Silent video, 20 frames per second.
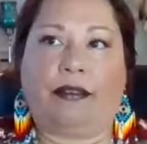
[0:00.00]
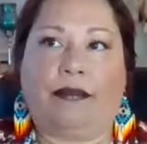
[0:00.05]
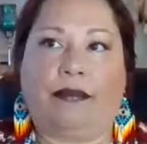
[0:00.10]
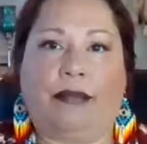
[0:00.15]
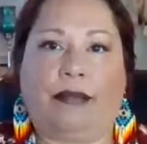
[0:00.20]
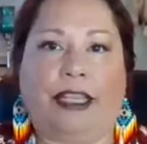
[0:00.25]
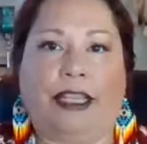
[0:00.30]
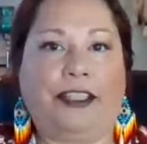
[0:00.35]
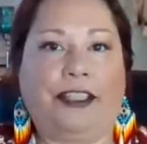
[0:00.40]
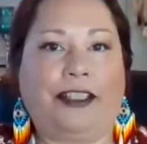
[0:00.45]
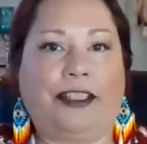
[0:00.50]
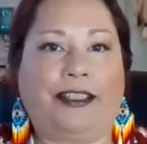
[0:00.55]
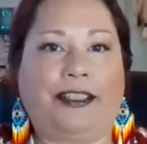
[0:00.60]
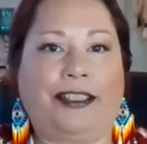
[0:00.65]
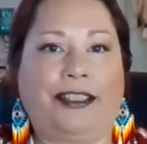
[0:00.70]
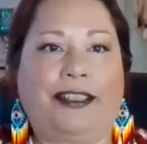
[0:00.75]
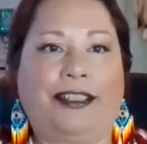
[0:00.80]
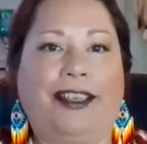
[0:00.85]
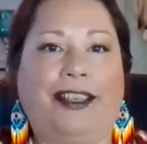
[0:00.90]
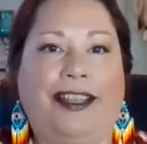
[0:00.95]
major
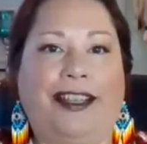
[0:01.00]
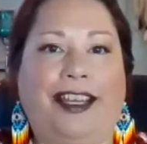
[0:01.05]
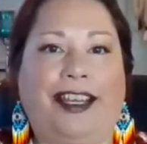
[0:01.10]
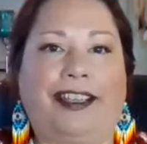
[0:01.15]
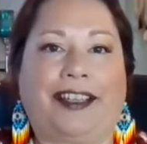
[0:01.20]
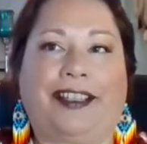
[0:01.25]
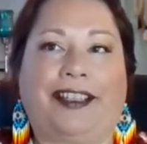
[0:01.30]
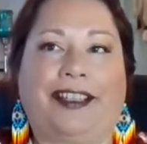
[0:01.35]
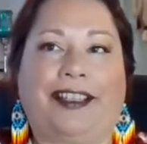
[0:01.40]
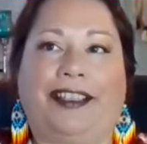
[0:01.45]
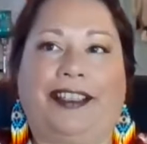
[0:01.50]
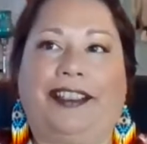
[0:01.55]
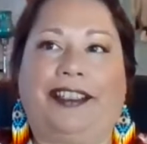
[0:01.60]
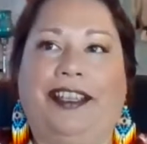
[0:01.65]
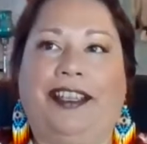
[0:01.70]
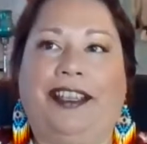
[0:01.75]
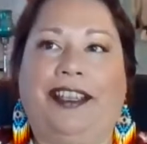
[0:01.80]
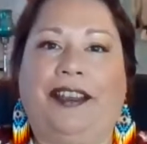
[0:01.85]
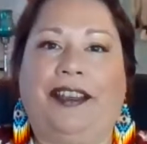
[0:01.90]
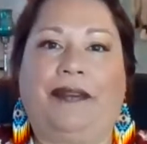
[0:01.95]
disconnection
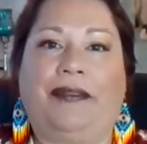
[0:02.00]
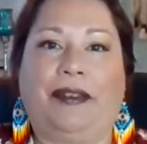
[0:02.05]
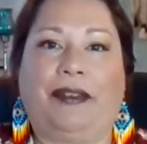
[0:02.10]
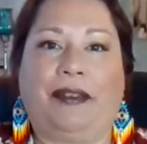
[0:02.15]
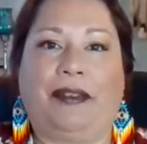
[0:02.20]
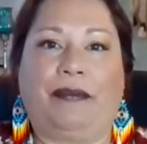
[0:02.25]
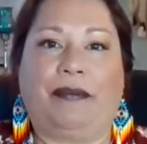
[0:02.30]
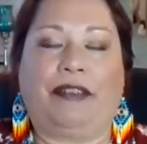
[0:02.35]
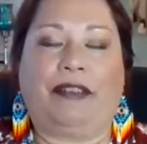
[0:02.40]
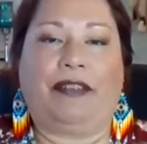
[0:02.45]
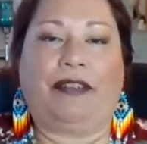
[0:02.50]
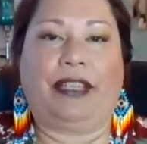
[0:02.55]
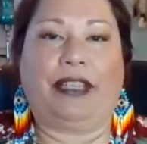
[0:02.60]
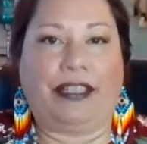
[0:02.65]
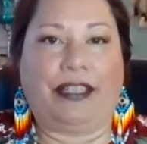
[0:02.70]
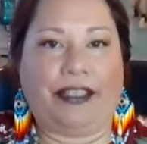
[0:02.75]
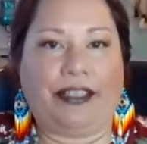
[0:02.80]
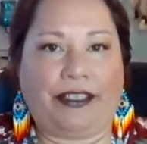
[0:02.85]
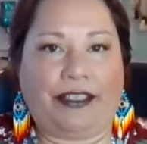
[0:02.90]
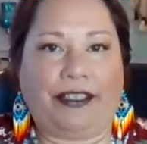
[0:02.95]
from a
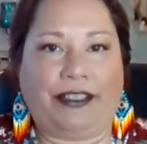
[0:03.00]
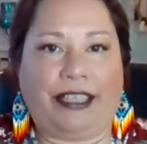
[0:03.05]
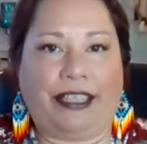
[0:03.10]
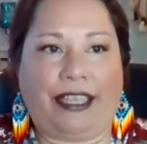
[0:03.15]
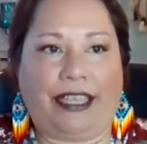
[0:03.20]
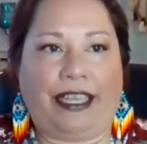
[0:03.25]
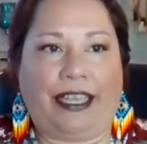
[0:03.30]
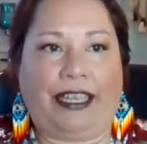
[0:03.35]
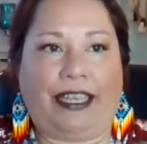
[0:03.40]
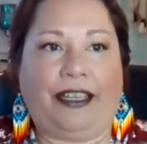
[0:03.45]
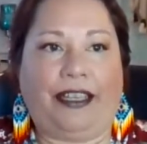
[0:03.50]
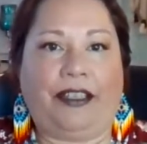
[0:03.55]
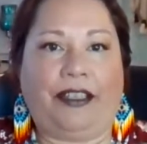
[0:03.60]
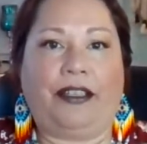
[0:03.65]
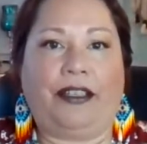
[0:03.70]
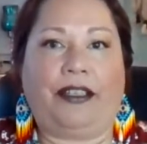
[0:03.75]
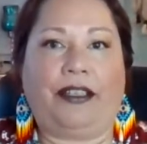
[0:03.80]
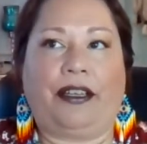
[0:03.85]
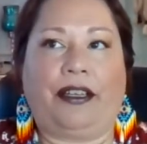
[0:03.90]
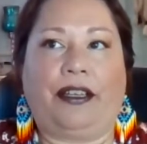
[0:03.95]
very early
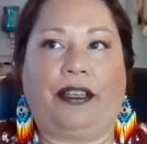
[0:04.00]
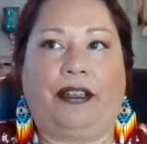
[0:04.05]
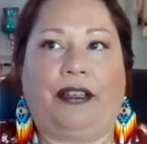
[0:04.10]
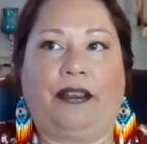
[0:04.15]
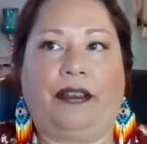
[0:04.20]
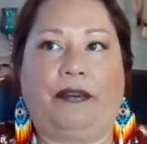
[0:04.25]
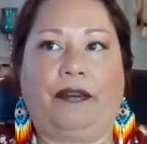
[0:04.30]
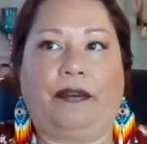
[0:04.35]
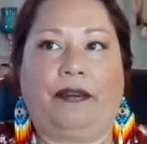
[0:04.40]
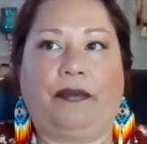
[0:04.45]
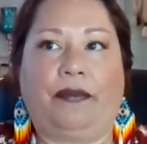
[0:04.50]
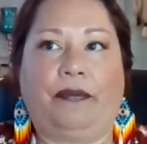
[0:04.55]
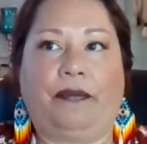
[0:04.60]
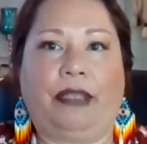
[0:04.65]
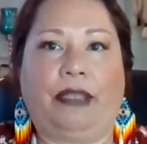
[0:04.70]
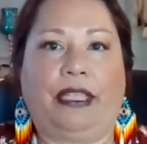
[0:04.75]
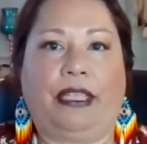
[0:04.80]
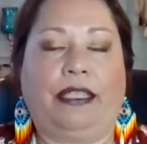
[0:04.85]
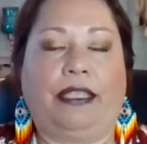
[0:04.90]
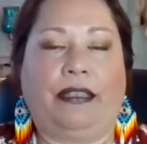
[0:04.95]
age of
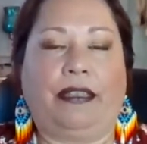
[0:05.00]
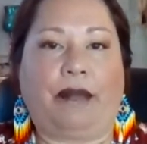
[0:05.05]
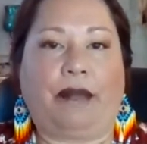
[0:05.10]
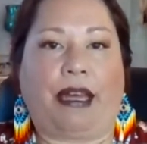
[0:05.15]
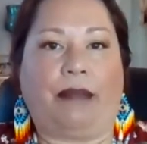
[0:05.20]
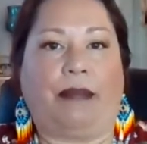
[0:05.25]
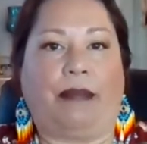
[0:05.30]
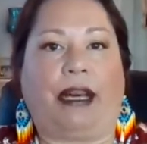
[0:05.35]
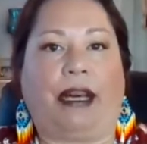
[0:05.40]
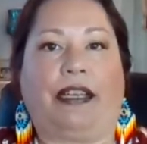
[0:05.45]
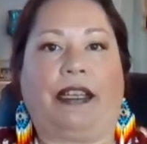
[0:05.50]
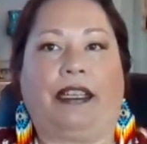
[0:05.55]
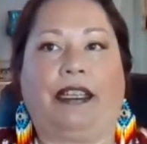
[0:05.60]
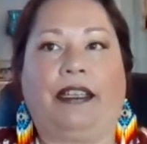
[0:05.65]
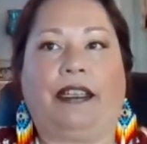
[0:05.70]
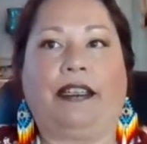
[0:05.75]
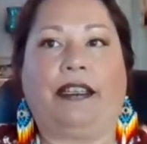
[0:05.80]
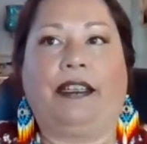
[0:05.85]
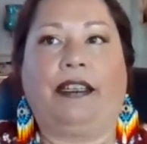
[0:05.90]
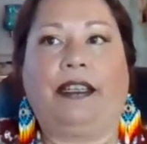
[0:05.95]
being in my
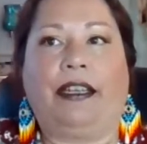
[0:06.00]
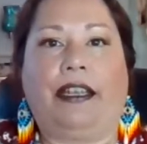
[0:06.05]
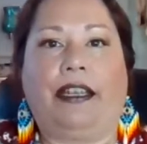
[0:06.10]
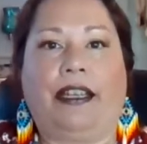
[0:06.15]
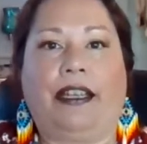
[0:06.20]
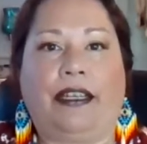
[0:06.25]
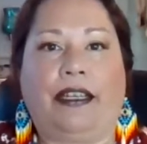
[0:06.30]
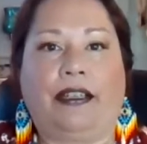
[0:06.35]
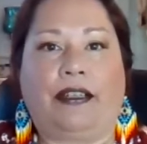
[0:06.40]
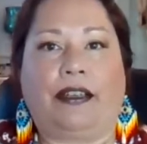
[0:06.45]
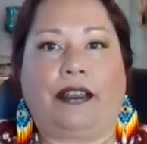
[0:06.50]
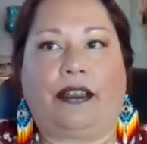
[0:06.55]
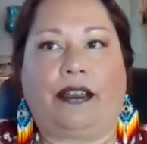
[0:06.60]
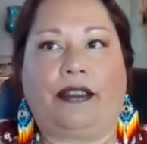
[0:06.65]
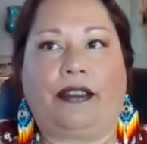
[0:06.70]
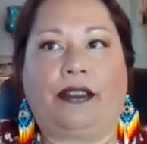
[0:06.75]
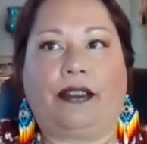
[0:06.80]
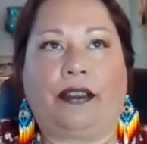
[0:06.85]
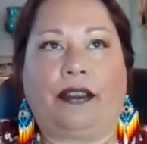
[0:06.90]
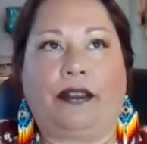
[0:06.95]
body, and
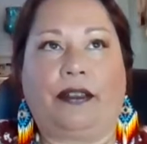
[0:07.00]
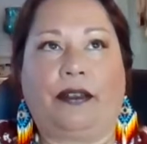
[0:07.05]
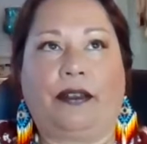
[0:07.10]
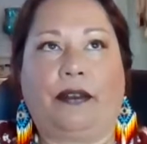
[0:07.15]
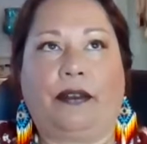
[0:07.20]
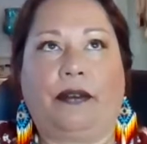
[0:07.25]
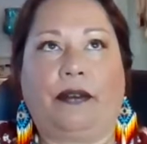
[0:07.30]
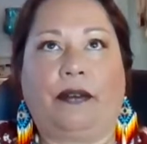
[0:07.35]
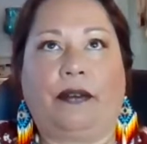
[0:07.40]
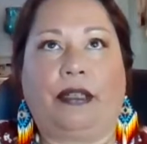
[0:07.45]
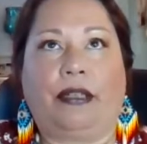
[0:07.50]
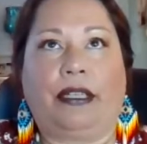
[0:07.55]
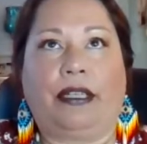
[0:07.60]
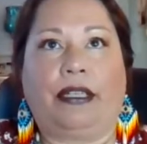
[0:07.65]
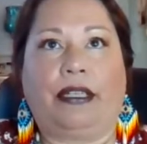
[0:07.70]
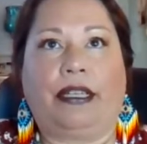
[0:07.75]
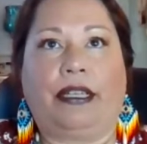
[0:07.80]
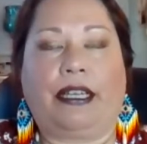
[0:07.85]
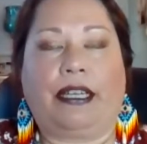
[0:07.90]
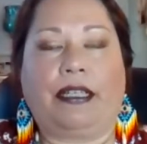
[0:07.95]
also
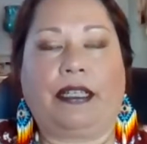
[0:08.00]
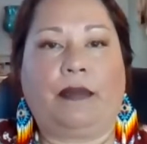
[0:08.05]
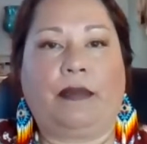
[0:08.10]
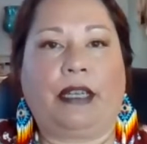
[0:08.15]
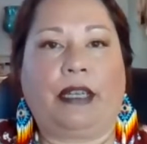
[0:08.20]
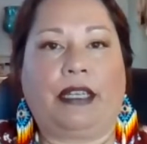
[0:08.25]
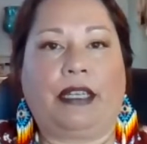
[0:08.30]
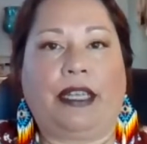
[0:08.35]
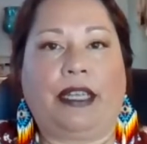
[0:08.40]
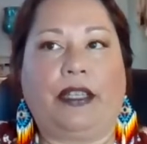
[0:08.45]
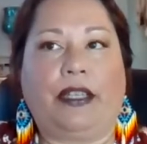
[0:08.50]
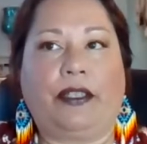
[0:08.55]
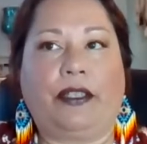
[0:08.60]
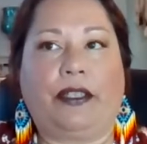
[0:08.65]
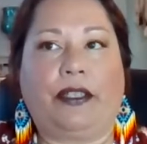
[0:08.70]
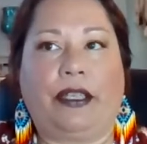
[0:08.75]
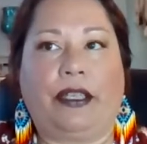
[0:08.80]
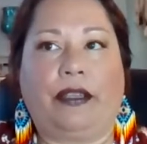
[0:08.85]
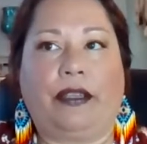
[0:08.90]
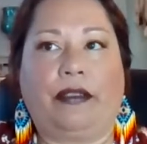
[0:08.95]
an
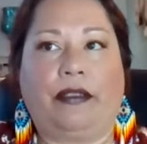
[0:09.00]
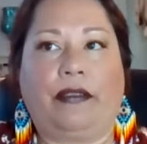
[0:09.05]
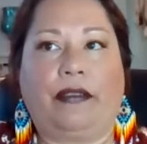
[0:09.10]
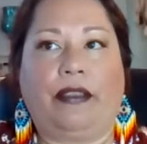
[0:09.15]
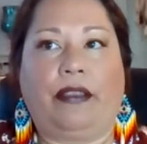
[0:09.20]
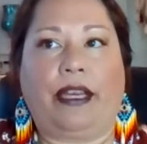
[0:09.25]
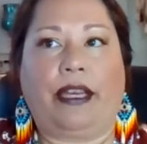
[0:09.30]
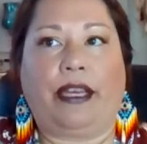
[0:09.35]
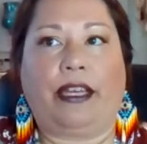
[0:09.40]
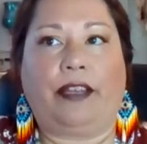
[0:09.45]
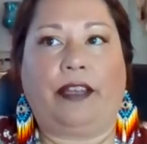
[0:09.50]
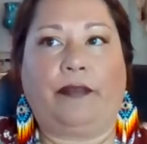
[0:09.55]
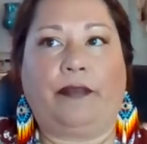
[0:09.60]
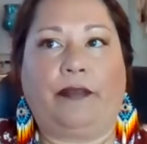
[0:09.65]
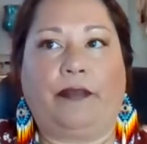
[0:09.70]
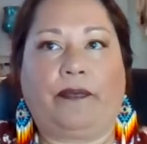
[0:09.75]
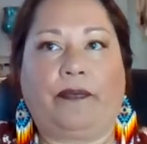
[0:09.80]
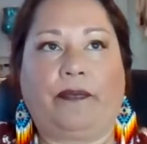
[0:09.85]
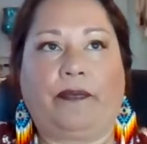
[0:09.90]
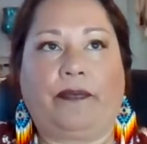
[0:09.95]
expectation that
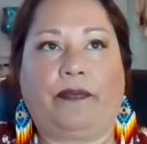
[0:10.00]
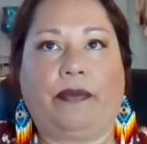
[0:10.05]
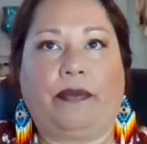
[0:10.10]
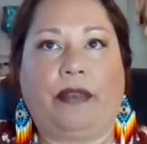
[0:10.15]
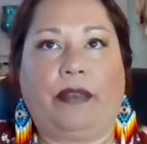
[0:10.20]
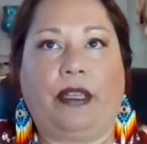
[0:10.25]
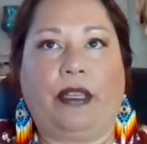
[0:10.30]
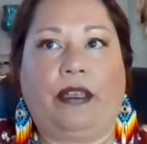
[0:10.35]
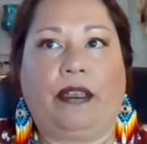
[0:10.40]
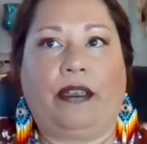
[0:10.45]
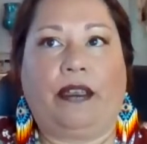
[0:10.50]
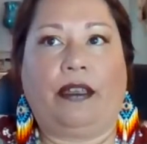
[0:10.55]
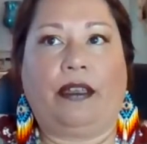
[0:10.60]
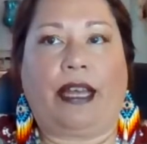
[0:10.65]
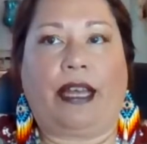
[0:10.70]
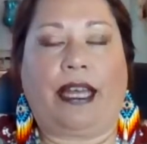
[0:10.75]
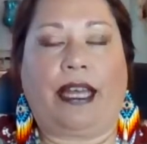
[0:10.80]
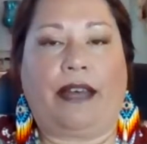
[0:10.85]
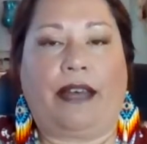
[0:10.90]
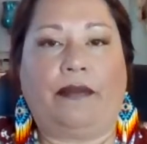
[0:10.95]

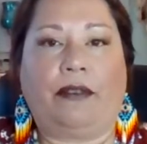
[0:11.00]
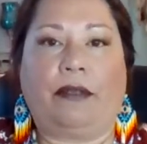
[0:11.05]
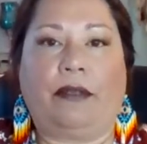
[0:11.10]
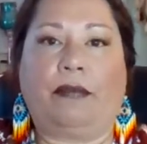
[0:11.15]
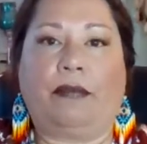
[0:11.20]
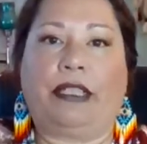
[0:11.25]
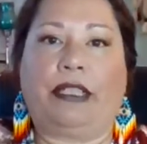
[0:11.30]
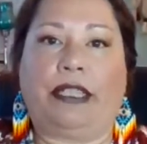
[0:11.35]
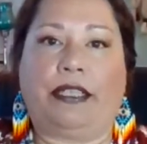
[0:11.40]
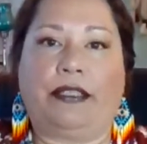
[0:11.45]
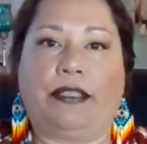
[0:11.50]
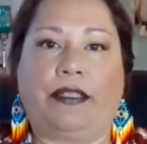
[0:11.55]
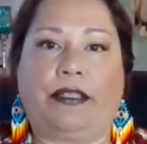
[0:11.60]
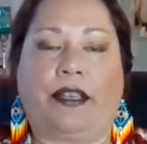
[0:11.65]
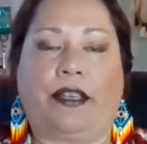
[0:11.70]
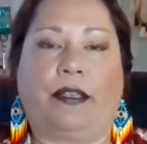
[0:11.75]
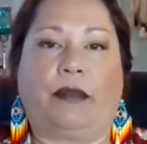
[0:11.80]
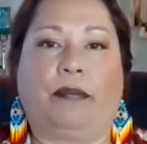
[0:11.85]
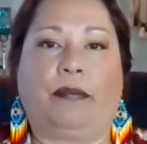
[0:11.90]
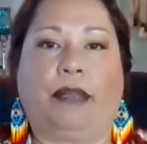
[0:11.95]
I have to please
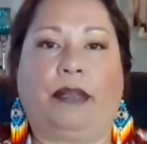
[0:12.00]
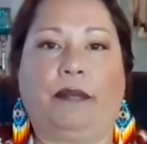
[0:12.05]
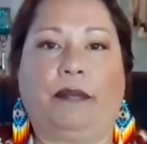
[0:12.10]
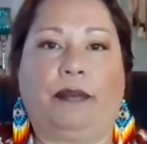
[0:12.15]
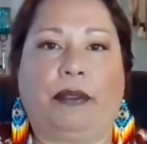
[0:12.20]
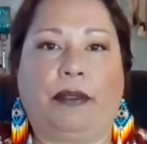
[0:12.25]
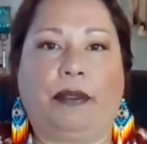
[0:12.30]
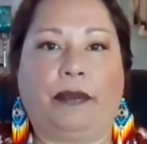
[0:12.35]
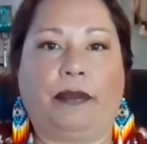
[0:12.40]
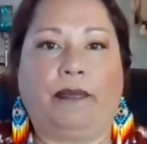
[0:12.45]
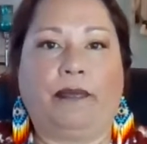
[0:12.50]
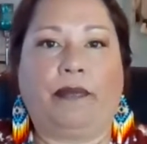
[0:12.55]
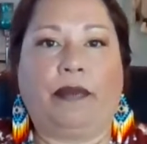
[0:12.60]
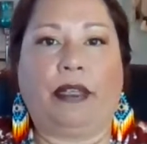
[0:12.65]
other people.